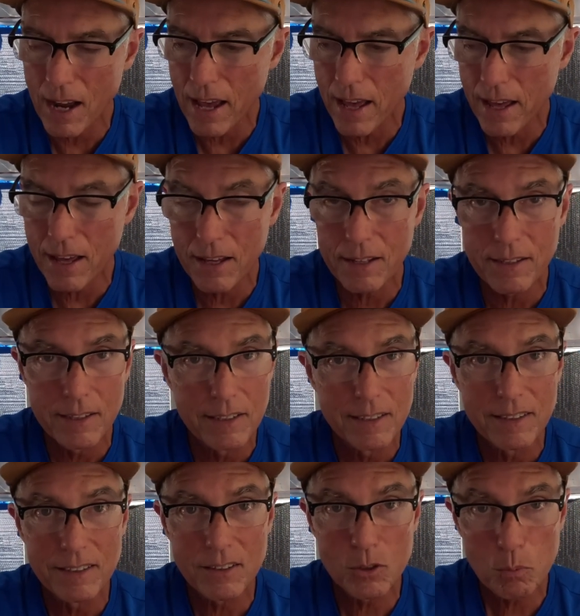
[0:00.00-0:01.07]
Hey,
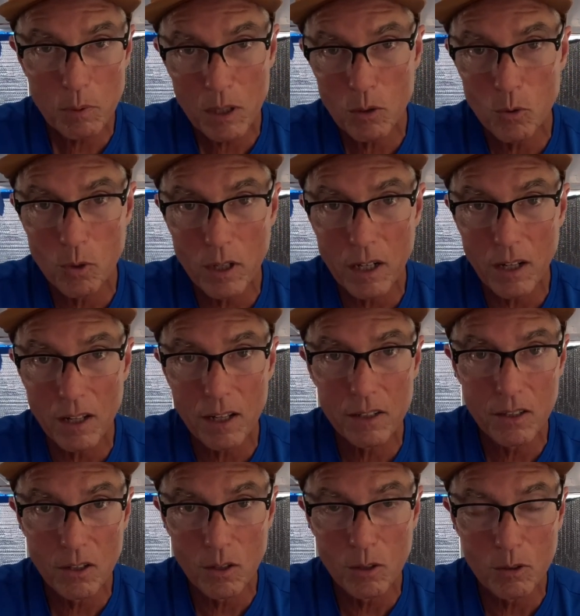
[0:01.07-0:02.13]
it's been a while, I
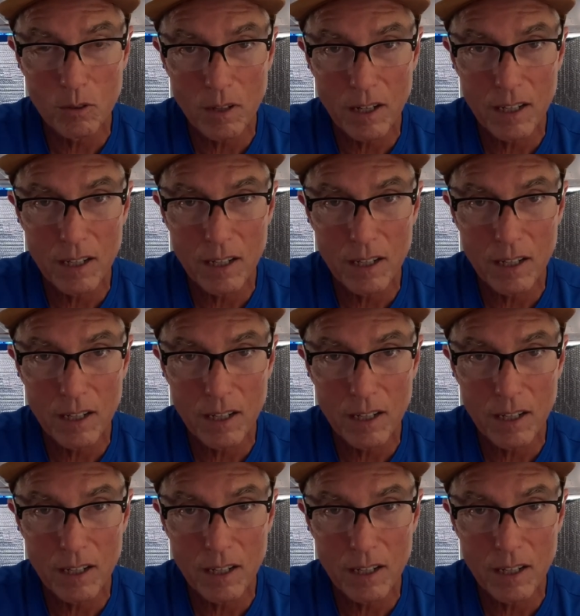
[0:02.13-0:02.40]
know.